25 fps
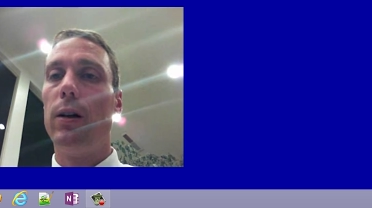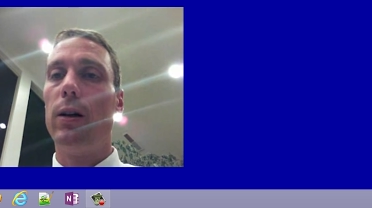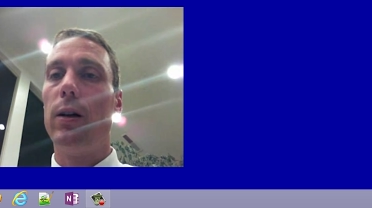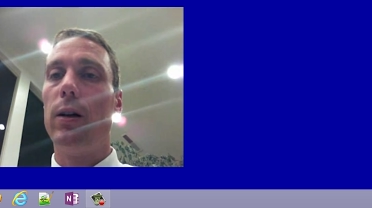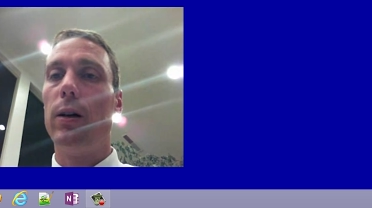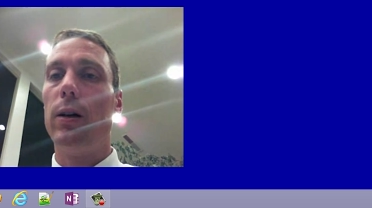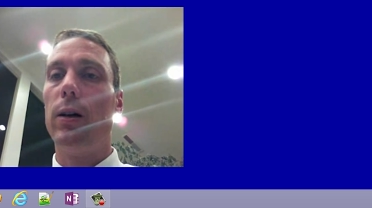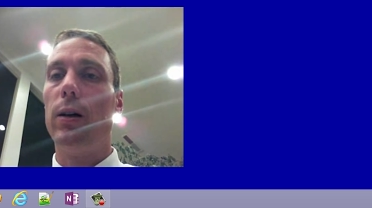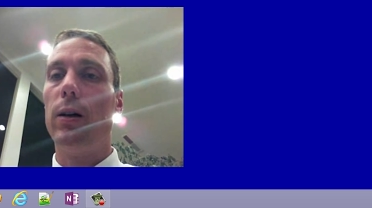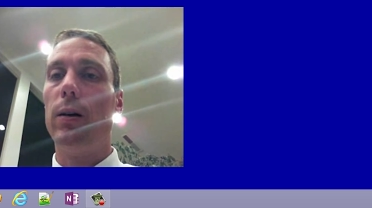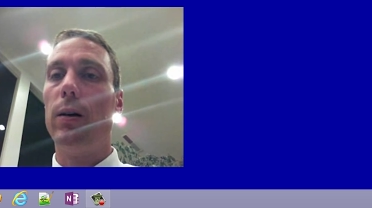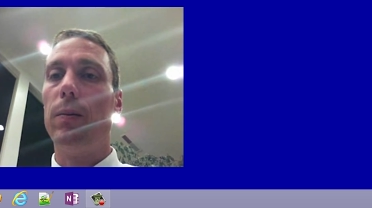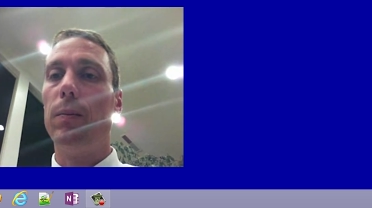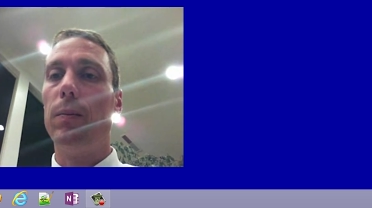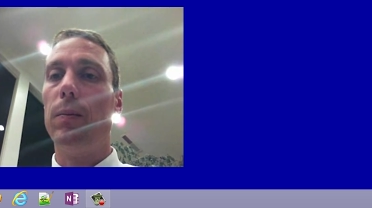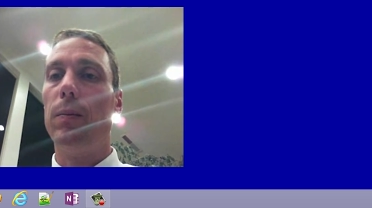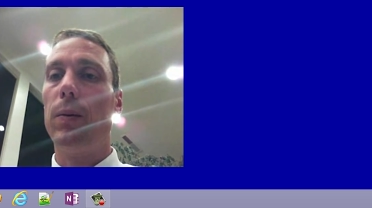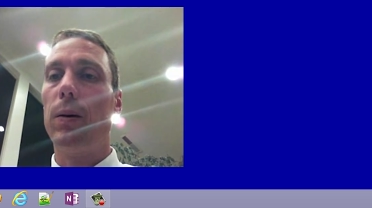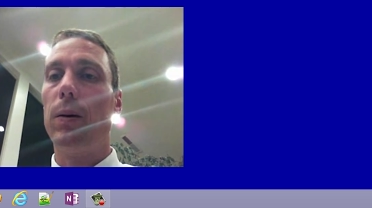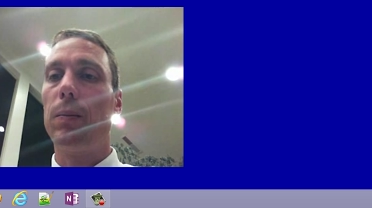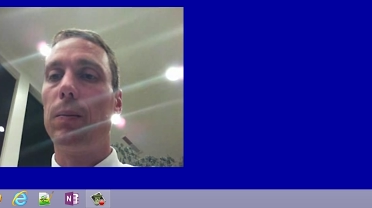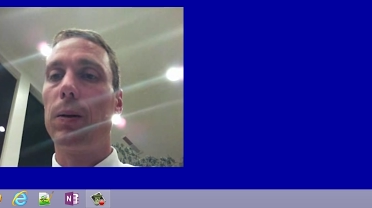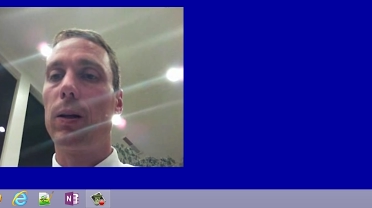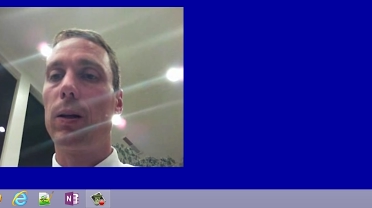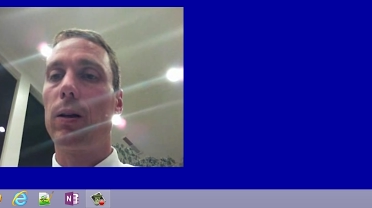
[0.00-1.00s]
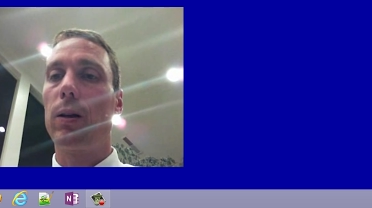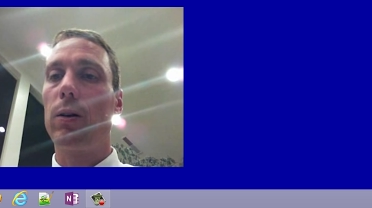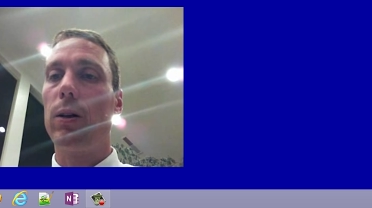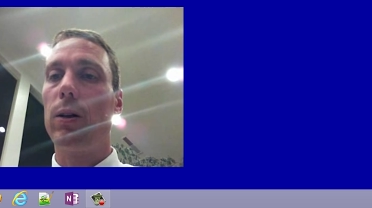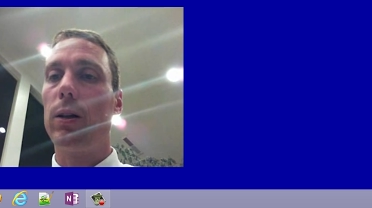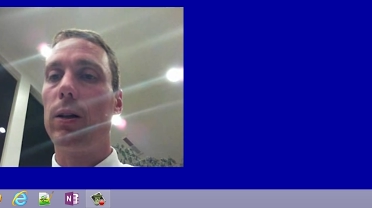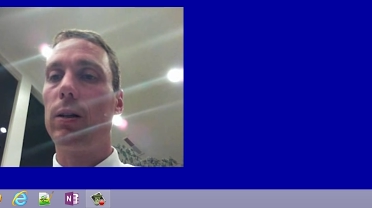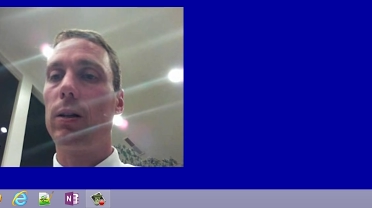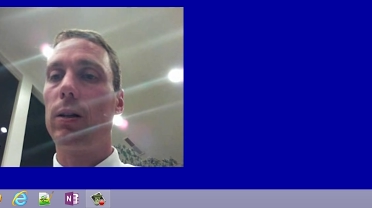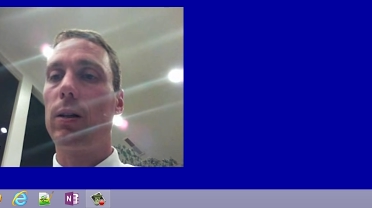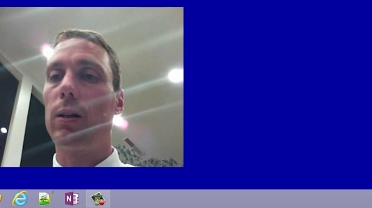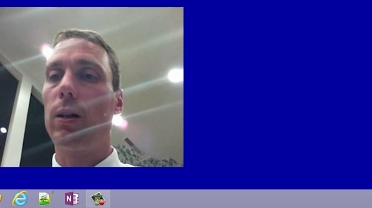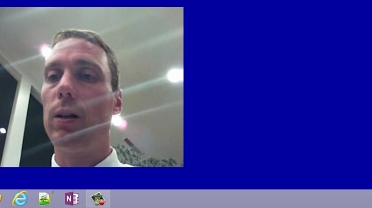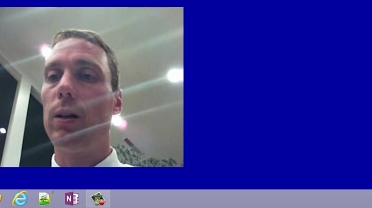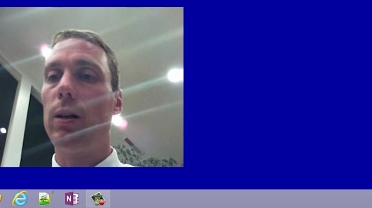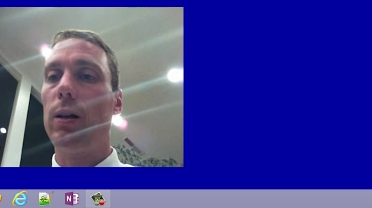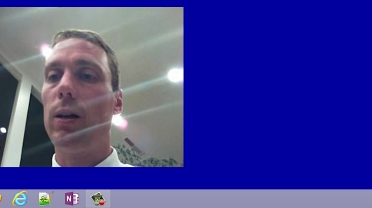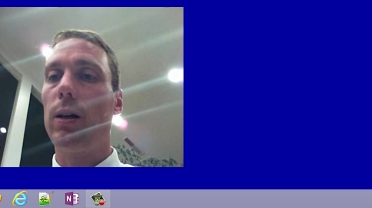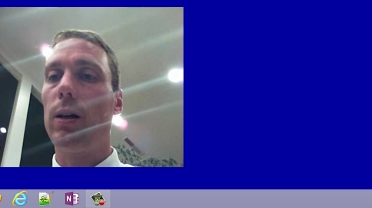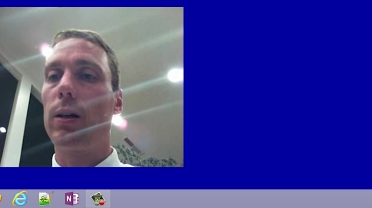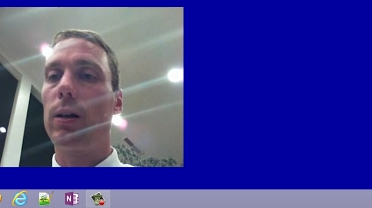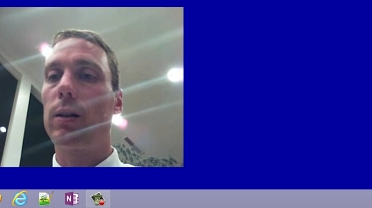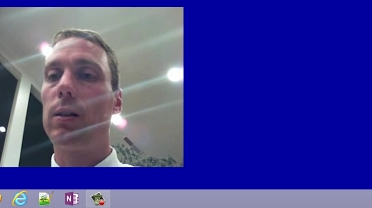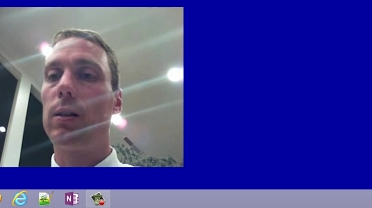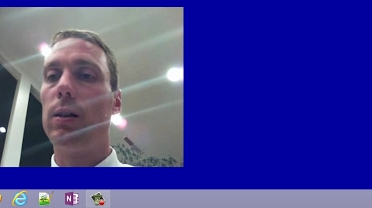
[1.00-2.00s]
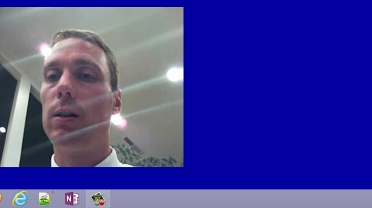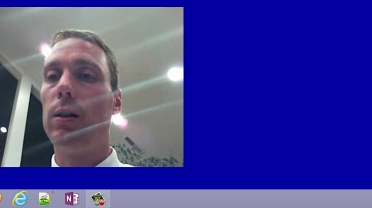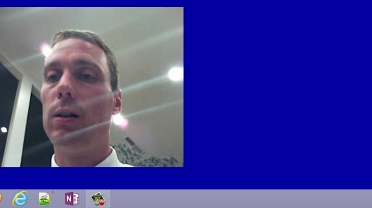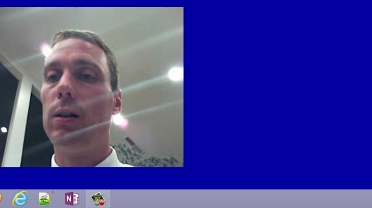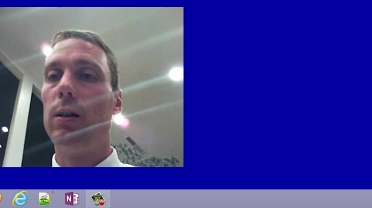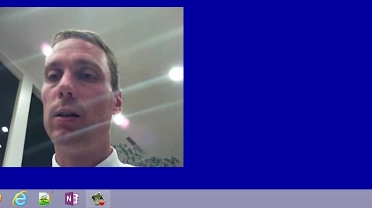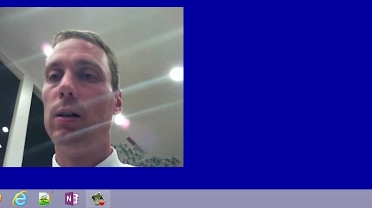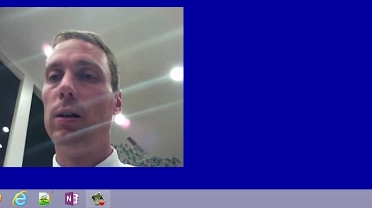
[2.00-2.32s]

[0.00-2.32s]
I'm going to go ahead and connect